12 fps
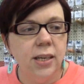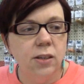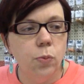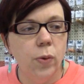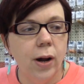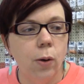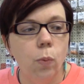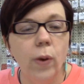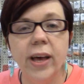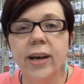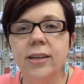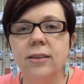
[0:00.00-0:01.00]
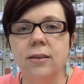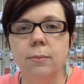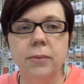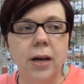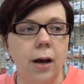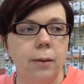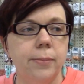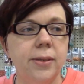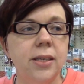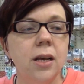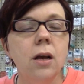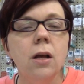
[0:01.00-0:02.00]
is when I wear it
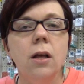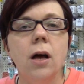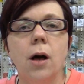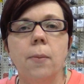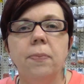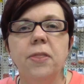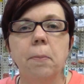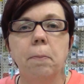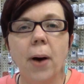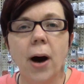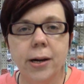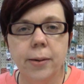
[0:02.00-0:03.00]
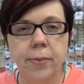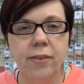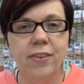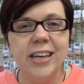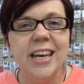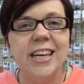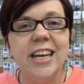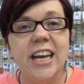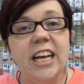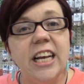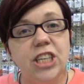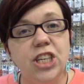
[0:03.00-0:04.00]
sometimes, um, the bottom of it can
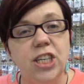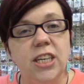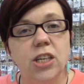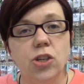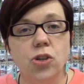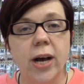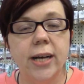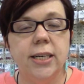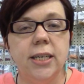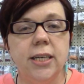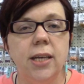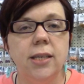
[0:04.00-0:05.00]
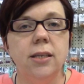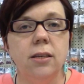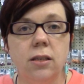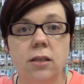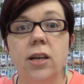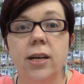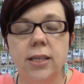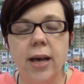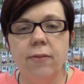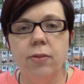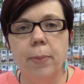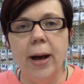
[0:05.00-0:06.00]
get itchy and scratchy because it does
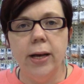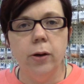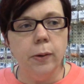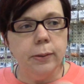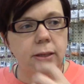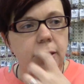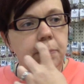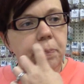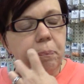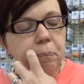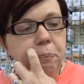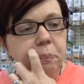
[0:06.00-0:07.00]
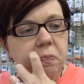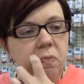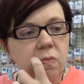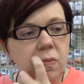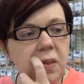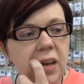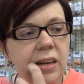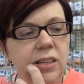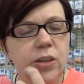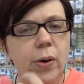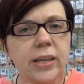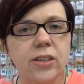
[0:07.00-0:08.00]
have the bicones.
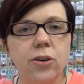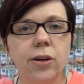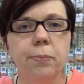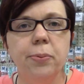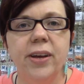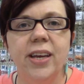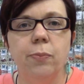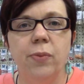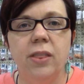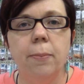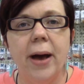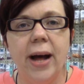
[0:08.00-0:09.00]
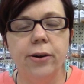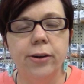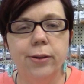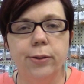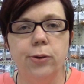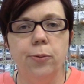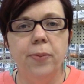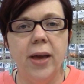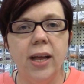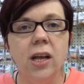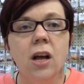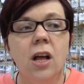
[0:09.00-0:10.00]
So I started playing with the pattern a little
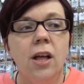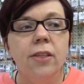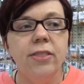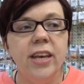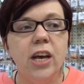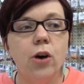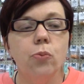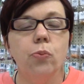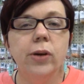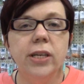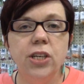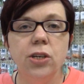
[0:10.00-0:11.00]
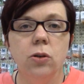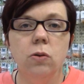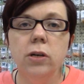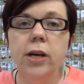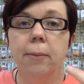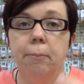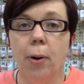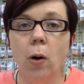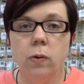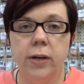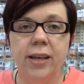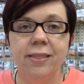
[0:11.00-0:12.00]
bit. The original
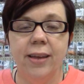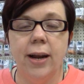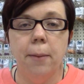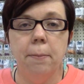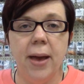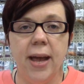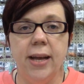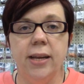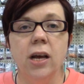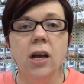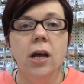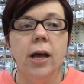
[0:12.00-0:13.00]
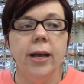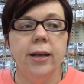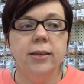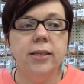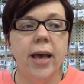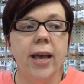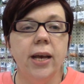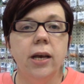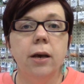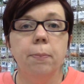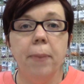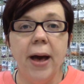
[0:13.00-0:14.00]
component that I made is a
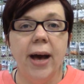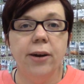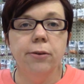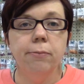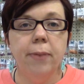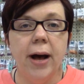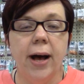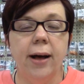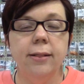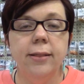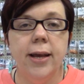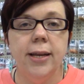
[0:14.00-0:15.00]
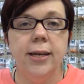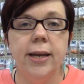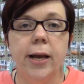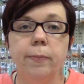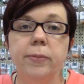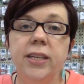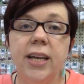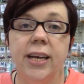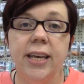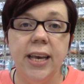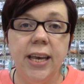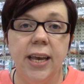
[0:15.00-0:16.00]
pattern by a lady named
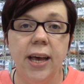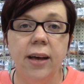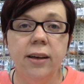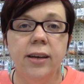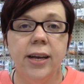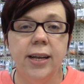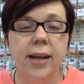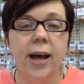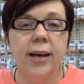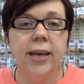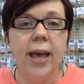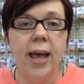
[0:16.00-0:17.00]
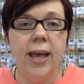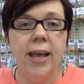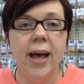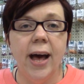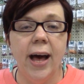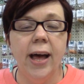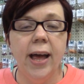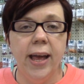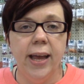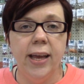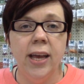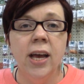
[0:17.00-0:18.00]
Nikia,
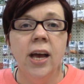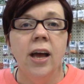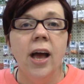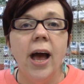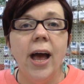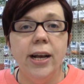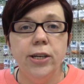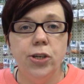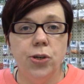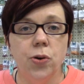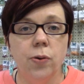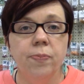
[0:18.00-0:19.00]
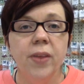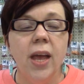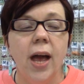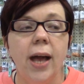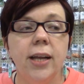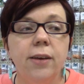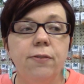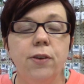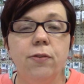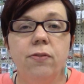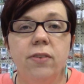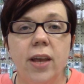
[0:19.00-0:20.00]
N-I-K-I-A, Angel. And if
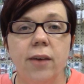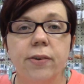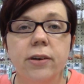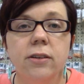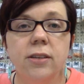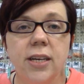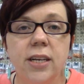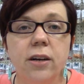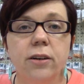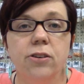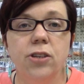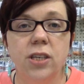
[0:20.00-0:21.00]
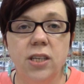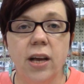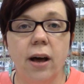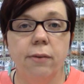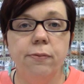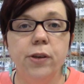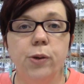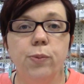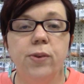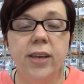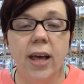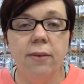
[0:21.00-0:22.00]
you've never seen her stuff,
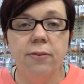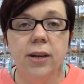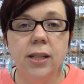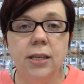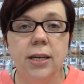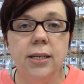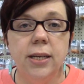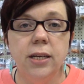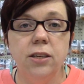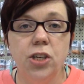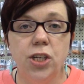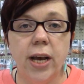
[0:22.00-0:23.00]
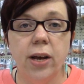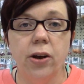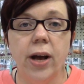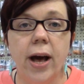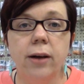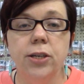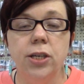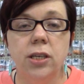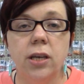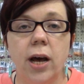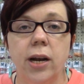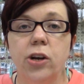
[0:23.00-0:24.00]
you definitely need to check her out.
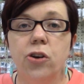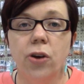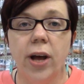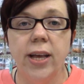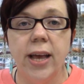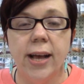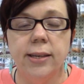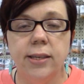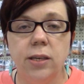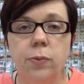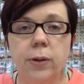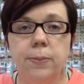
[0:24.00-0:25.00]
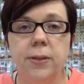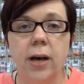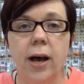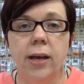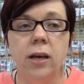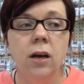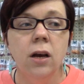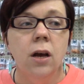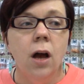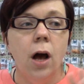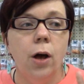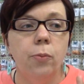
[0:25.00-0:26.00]
She's got a great Etsy website
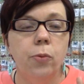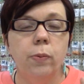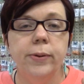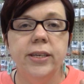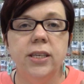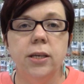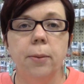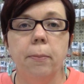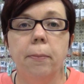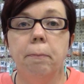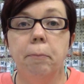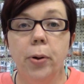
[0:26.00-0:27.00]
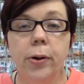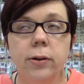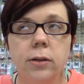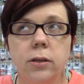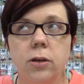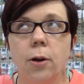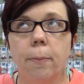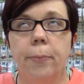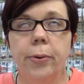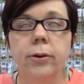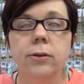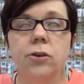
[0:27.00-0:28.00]
um, with some books. Her
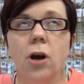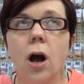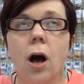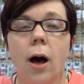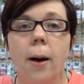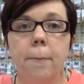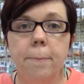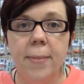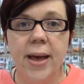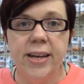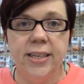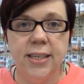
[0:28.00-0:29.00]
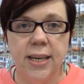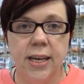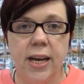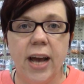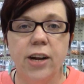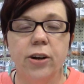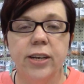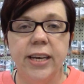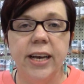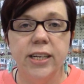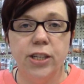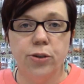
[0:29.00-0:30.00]
books are amazing and her
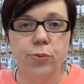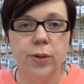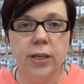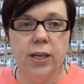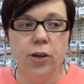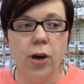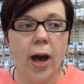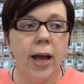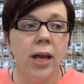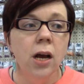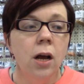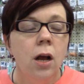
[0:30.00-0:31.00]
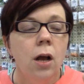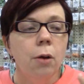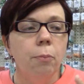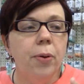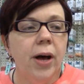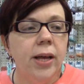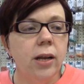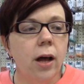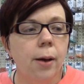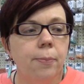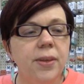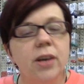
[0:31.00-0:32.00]
kits are really great. But
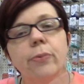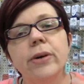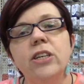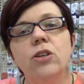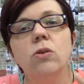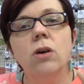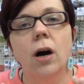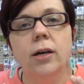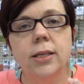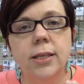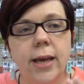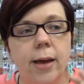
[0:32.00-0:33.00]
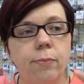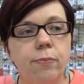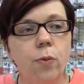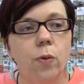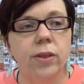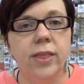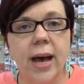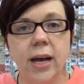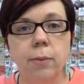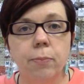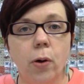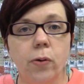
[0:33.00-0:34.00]
um, the original concept for that
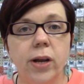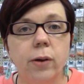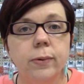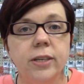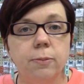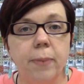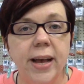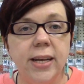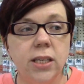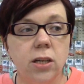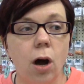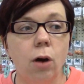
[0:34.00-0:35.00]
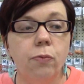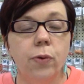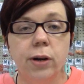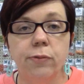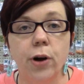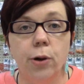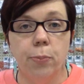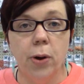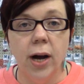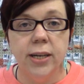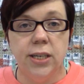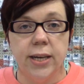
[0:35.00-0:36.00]
component was based off one of her
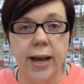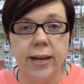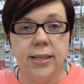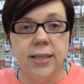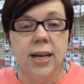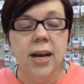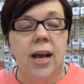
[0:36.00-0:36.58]
projects.